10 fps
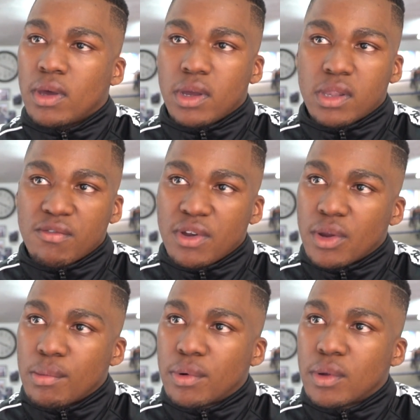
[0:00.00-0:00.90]
It's very
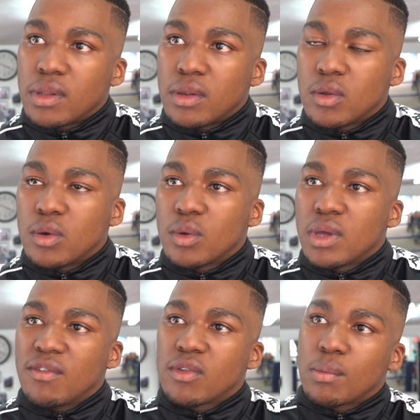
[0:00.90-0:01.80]
important. You know, you
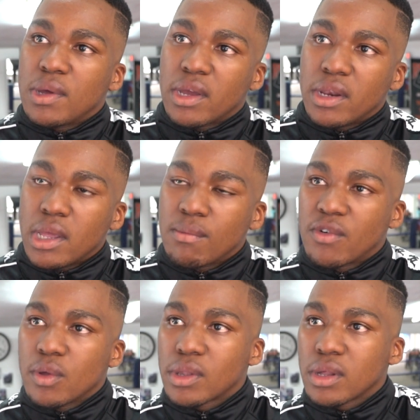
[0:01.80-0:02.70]
have to make a name
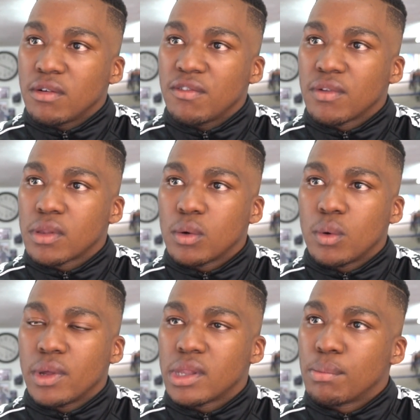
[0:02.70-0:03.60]
for yourself.
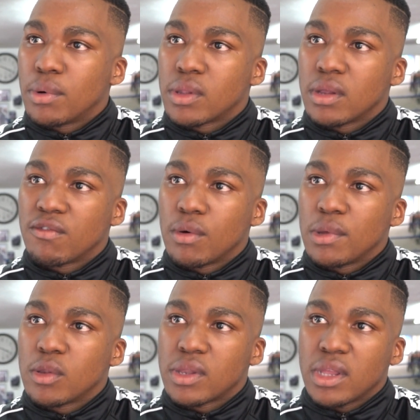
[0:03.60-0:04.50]
So it's important for me
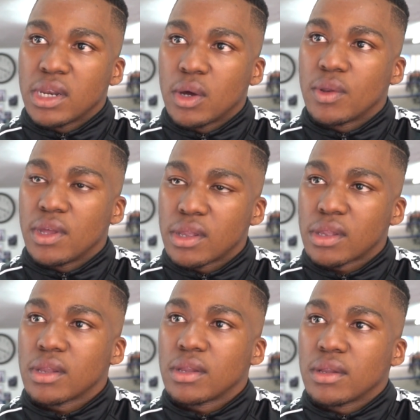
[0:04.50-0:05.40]
to stand out, yes.